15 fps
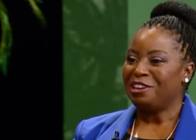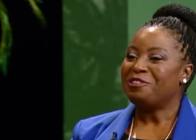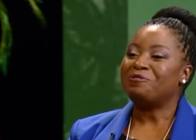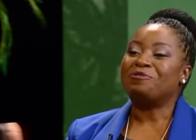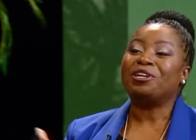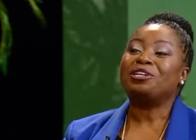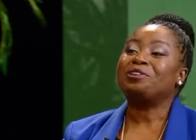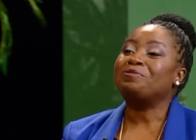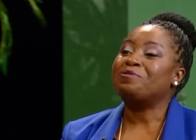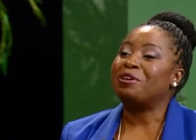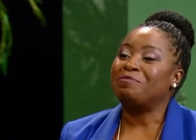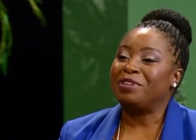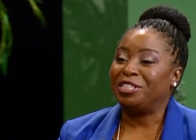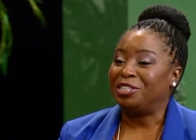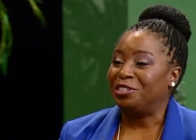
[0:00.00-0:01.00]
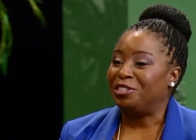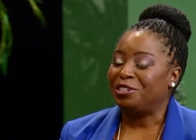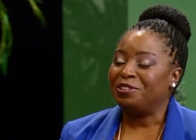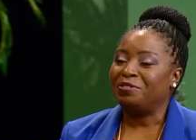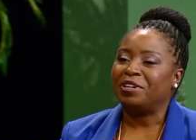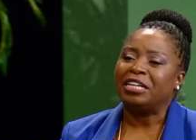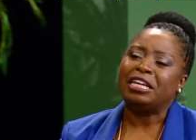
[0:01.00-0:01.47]
What do you want me to
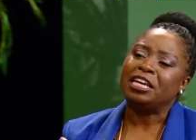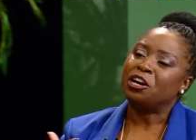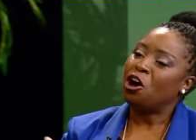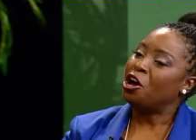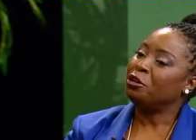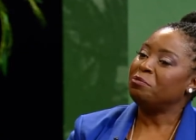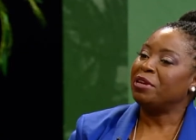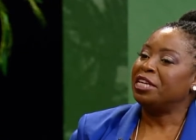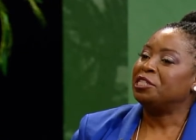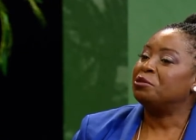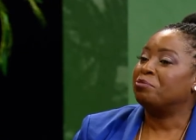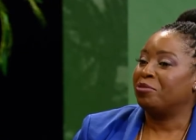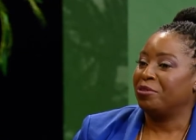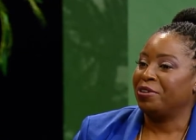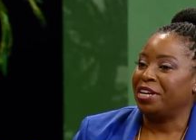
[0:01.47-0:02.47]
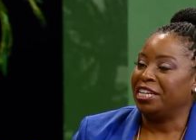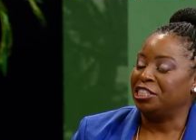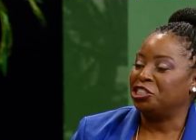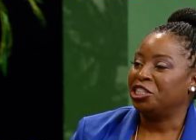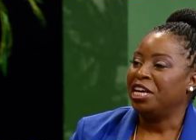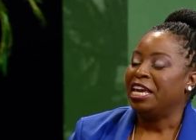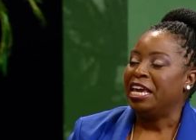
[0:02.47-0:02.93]
do? And he called me to preach.